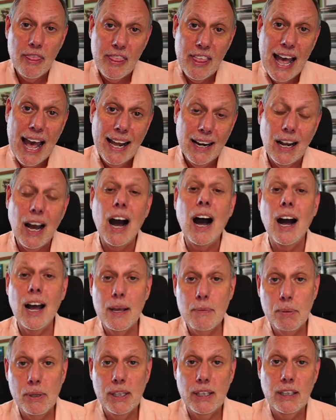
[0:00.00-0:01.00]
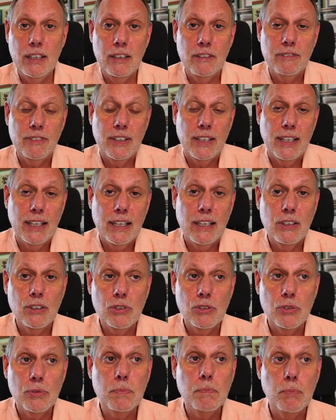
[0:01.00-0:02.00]
That I believe
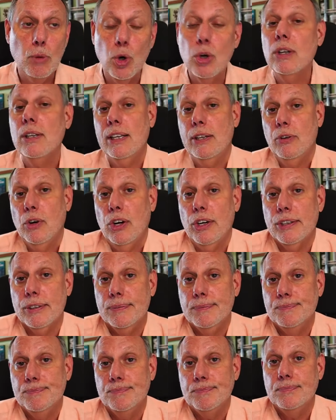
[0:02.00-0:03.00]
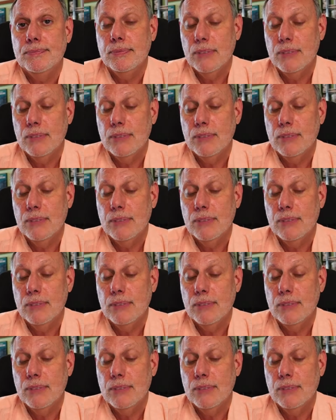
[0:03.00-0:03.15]
is morally wrong.